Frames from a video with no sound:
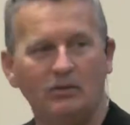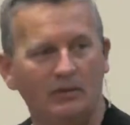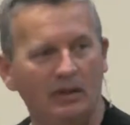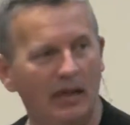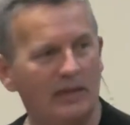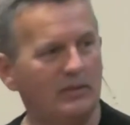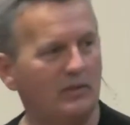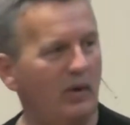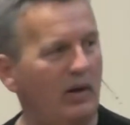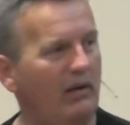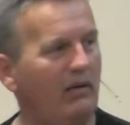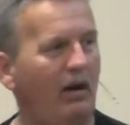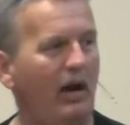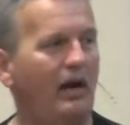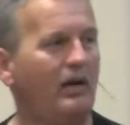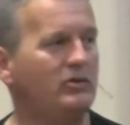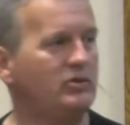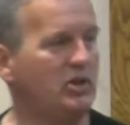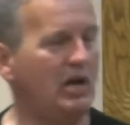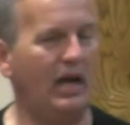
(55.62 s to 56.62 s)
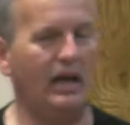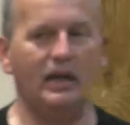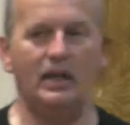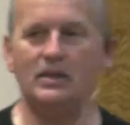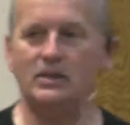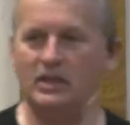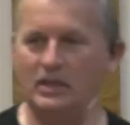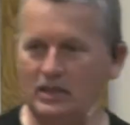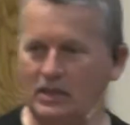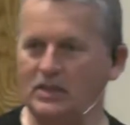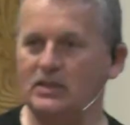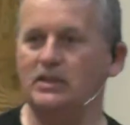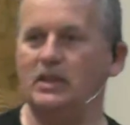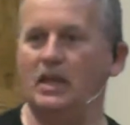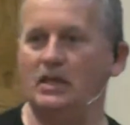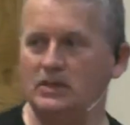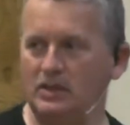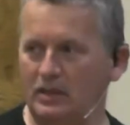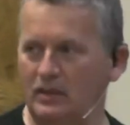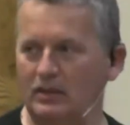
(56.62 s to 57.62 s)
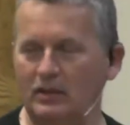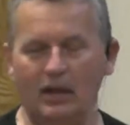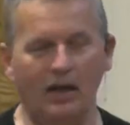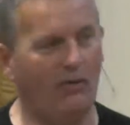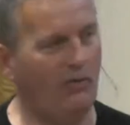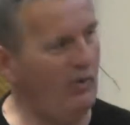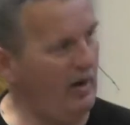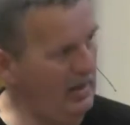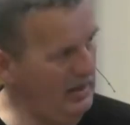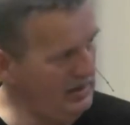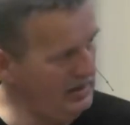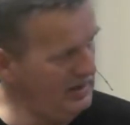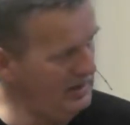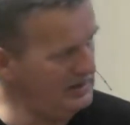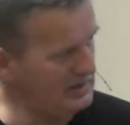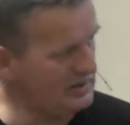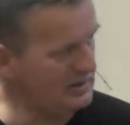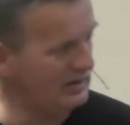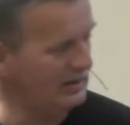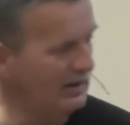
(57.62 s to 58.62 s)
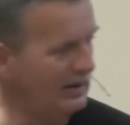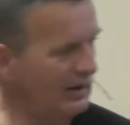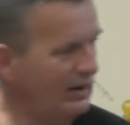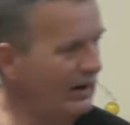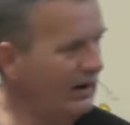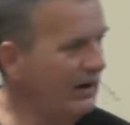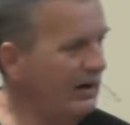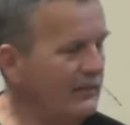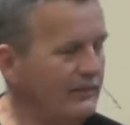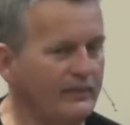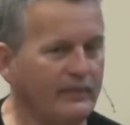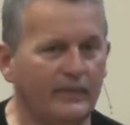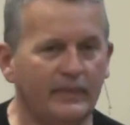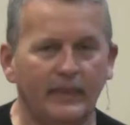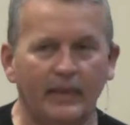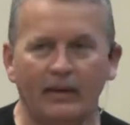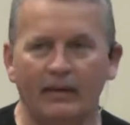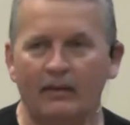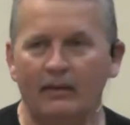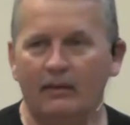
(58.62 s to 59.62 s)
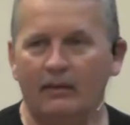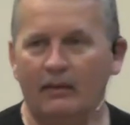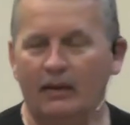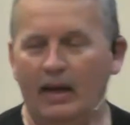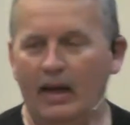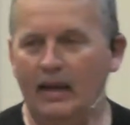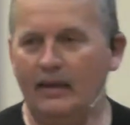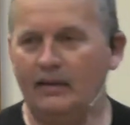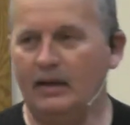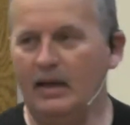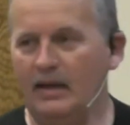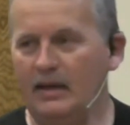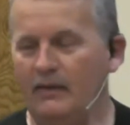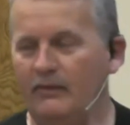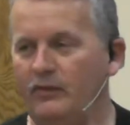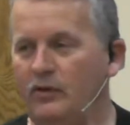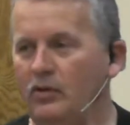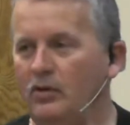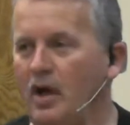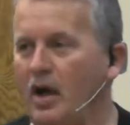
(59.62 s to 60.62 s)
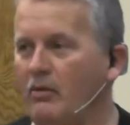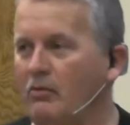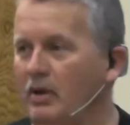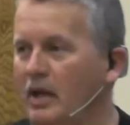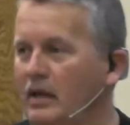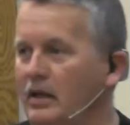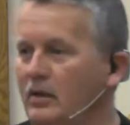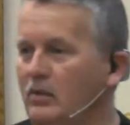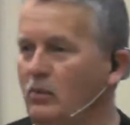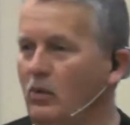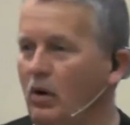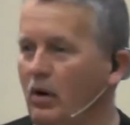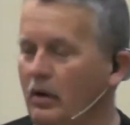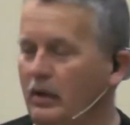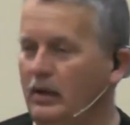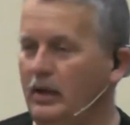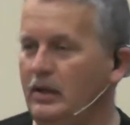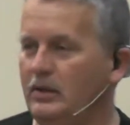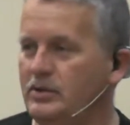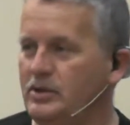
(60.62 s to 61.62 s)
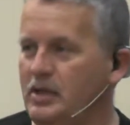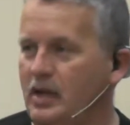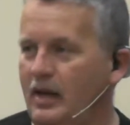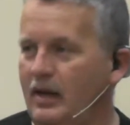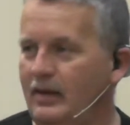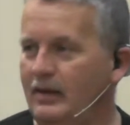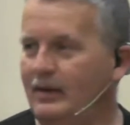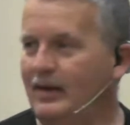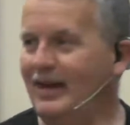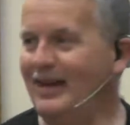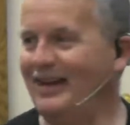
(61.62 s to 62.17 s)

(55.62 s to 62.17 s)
That's what Cracker Jack is. He just says, the way it is. And if you're not ready to work, he'll say,